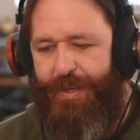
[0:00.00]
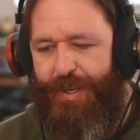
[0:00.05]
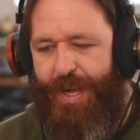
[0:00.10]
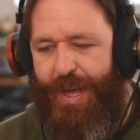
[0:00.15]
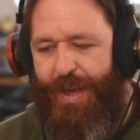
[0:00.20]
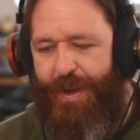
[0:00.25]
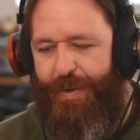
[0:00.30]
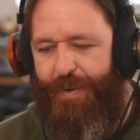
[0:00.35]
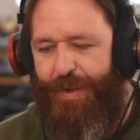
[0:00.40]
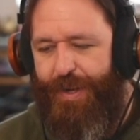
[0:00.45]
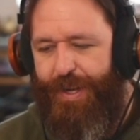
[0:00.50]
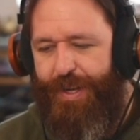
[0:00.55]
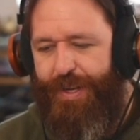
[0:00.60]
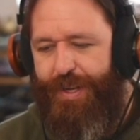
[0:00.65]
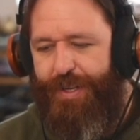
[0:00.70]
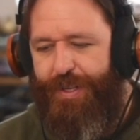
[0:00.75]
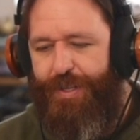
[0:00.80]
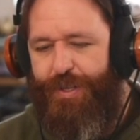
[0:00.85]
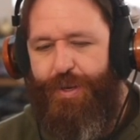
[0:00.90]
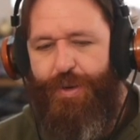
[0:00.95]
Now,
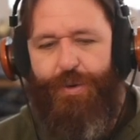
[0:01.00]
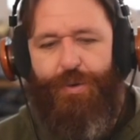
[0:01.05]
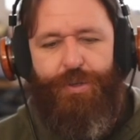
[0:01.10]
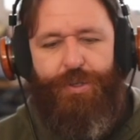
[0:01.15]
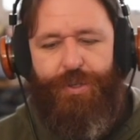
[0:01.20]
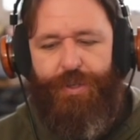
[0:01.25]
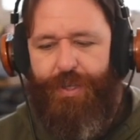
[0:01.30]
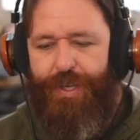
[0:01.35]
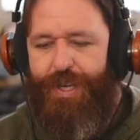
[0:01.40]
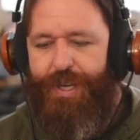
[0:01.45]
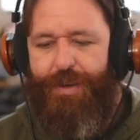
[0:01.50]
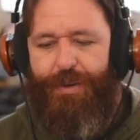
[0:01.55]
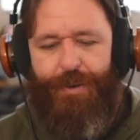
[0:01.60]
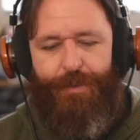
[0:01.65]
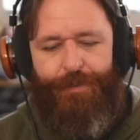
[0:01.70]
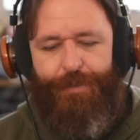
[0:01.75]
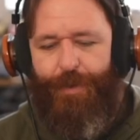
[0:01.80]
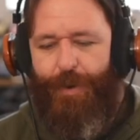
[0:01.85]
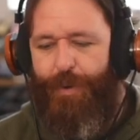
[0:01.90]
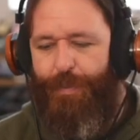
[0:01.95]
usually in a
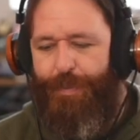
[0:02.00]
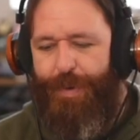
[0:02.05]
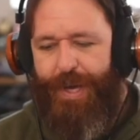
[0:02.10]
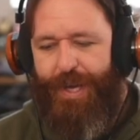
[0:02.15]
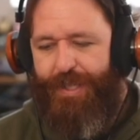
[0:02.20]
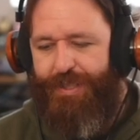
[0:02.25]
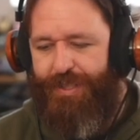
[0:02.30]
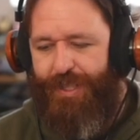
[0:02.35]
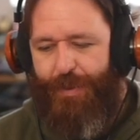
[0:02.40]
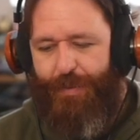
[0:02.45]
full mix,